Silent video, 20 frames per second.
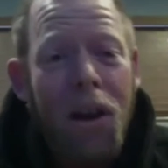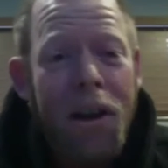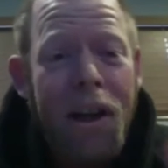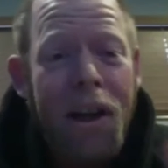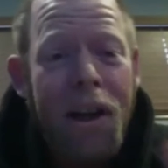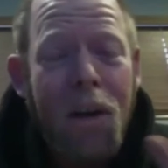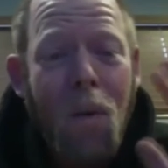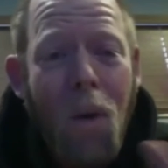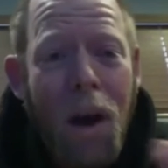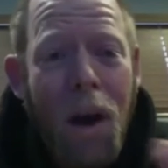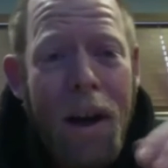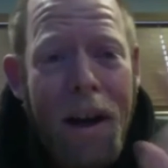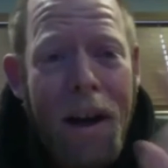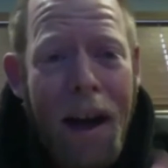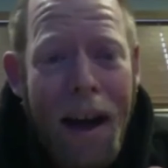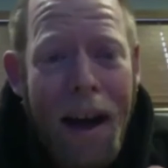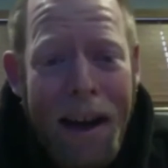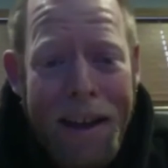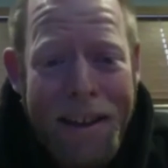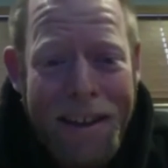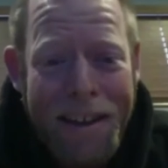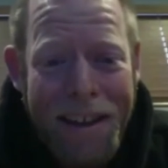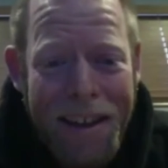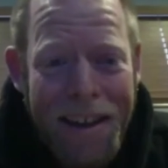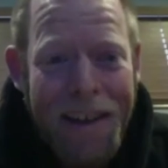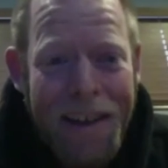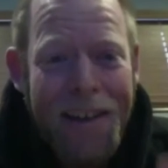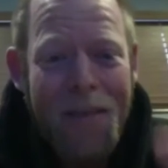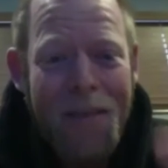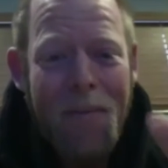in one night
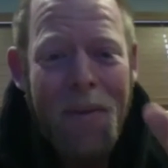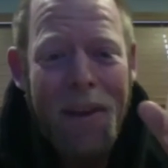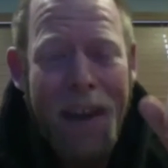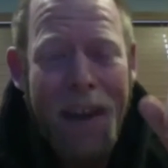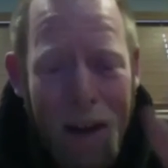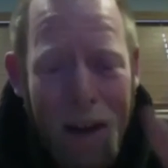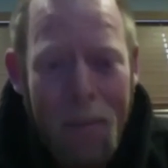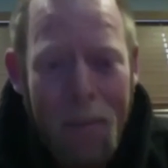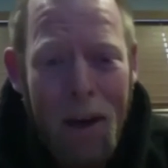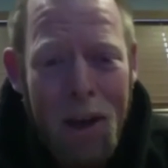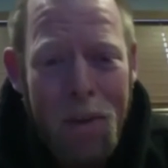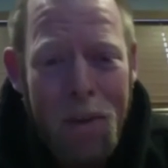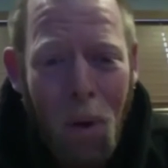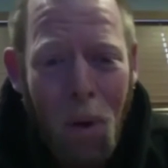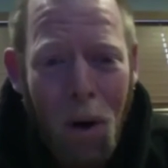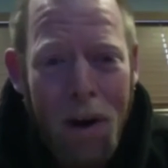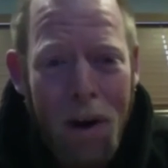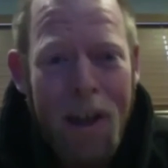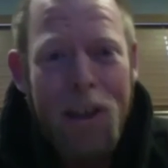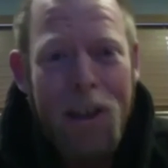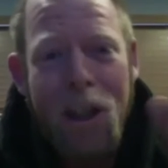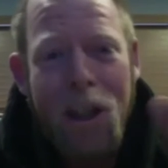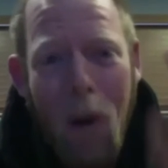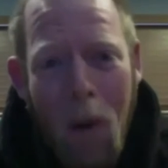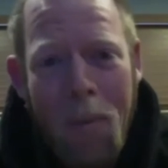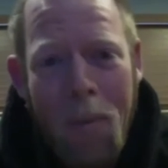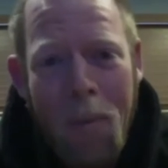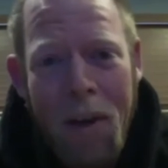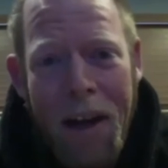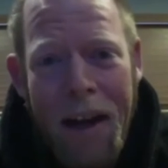kettlebell sport and show
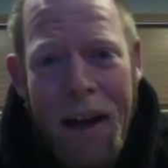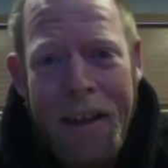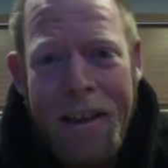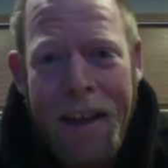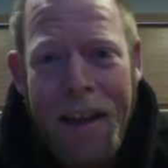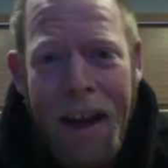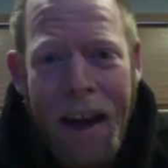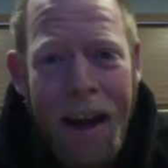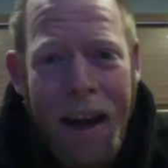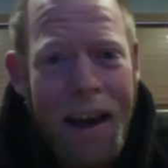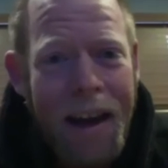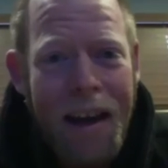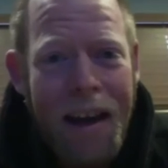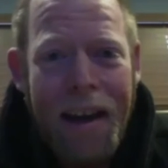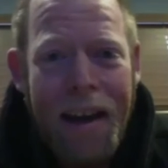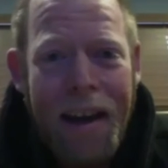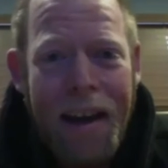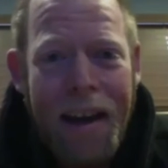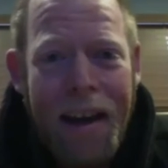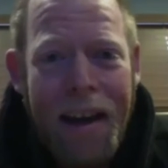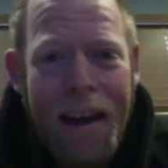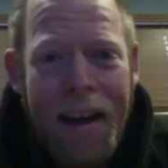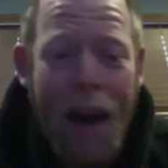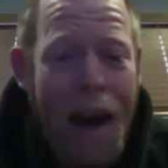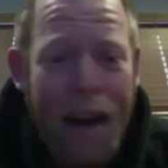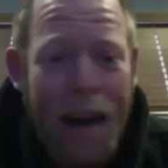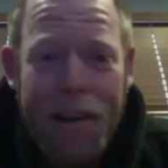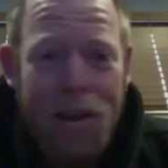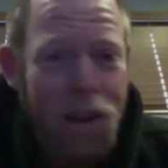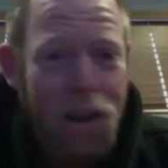up the next day and
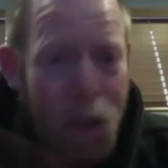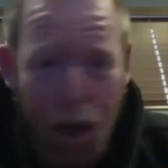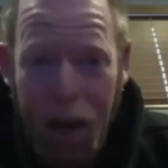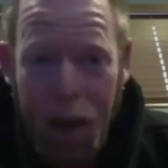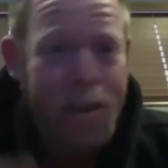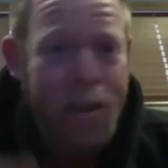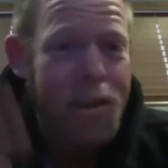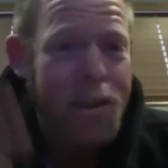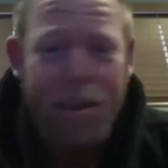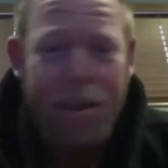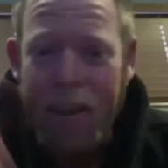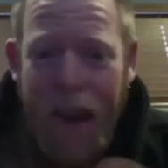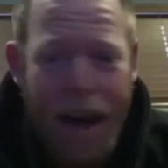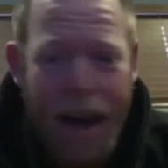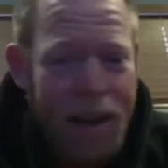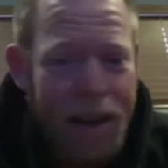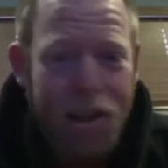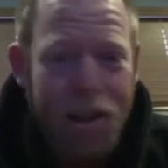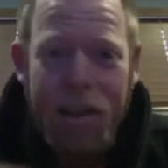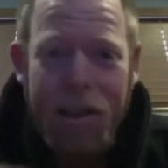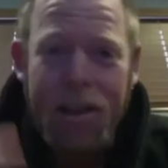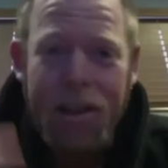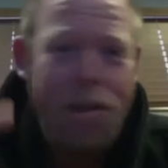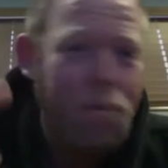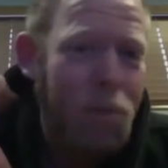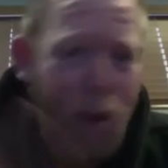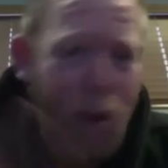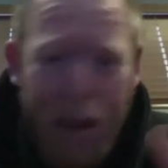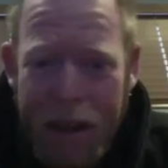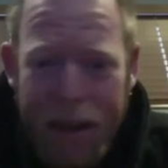pass jerks, snatches,
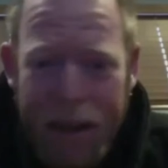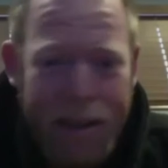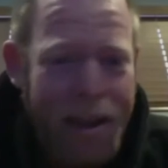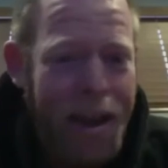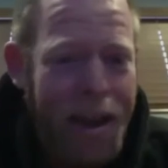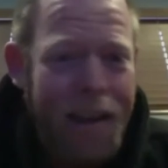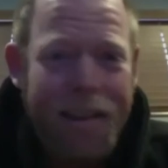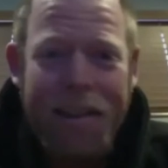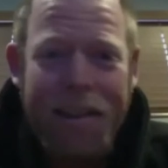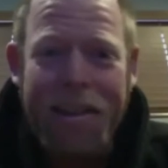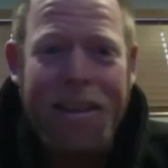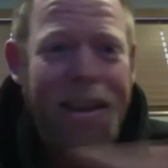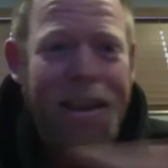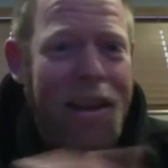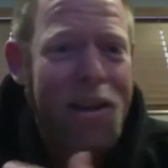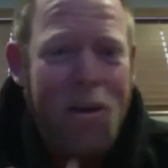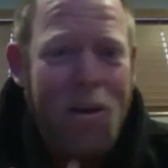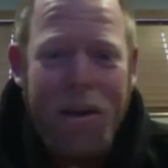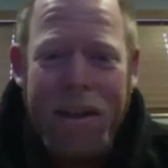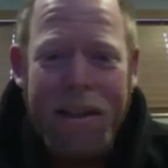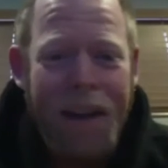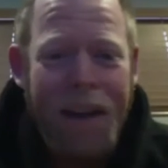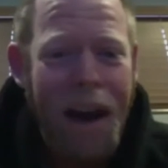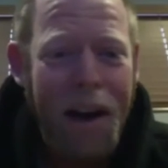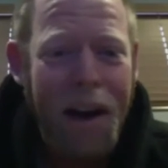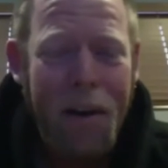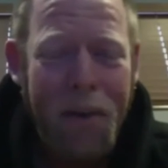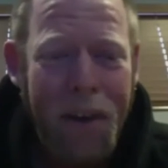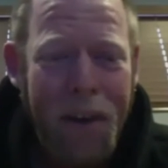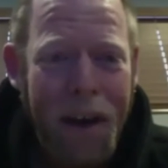breathing tests, and do the
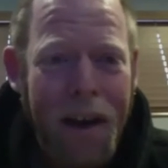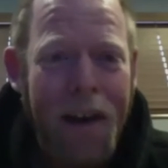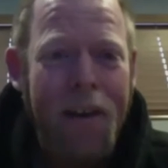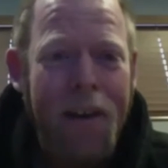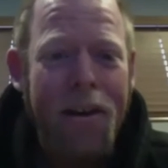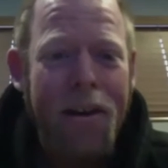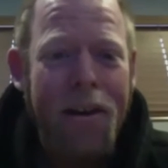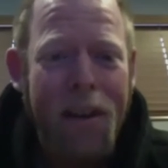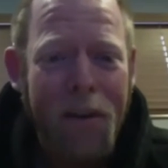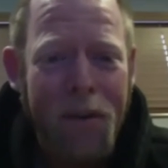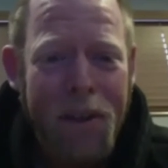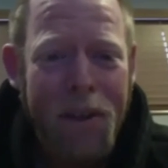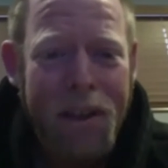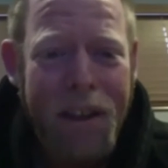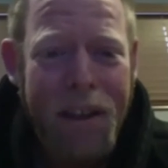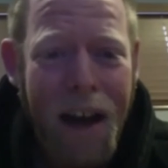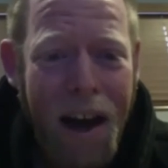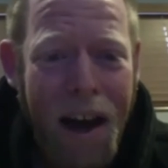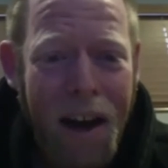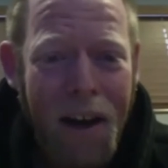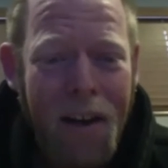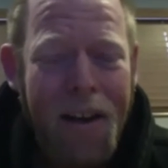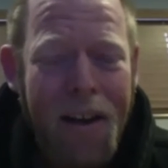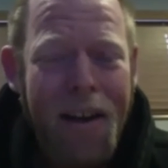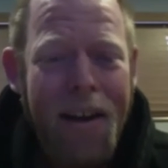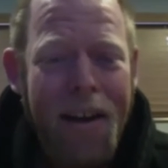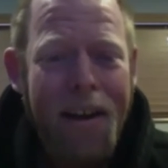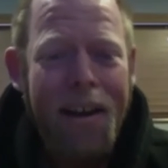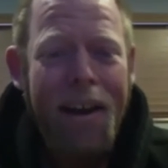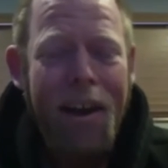entire thing under a different style
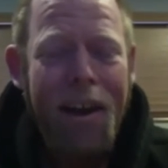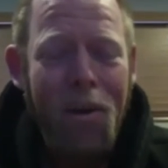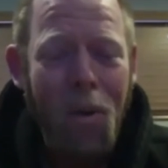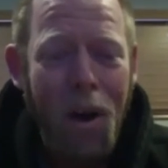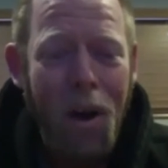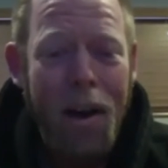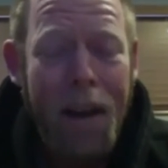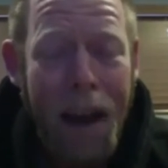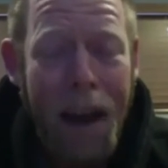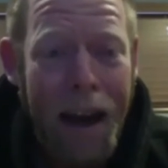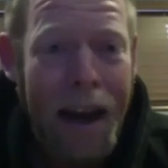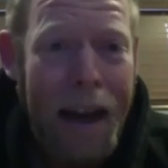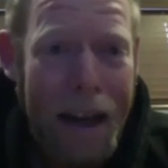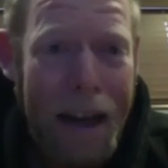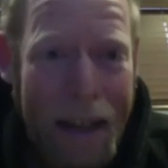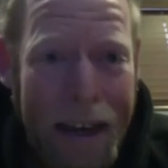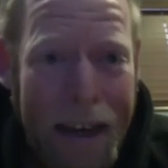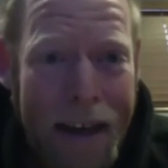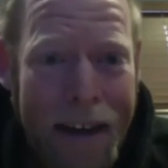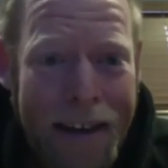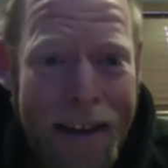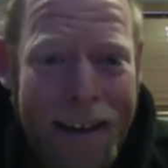in one day. And I did.